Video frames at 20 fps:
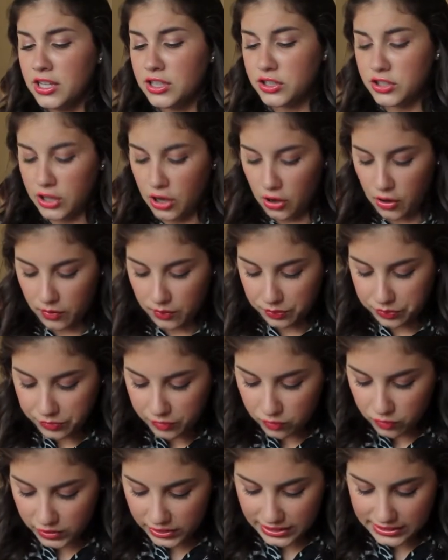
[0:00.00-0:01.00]
So
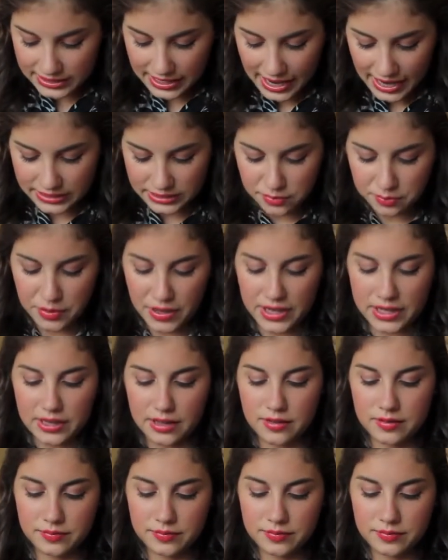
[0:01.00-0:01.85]
for these I had to pick